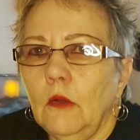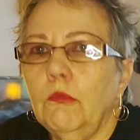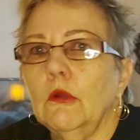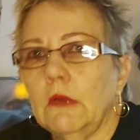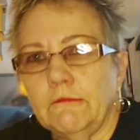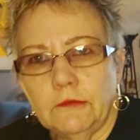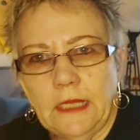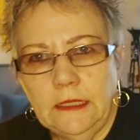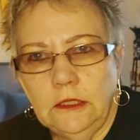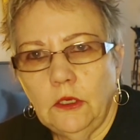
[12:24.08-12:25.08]
Wherever
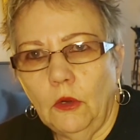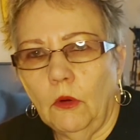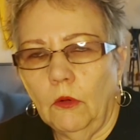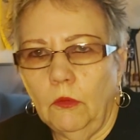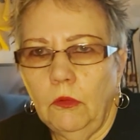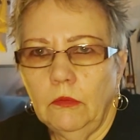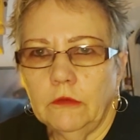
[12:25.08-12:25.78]
they go,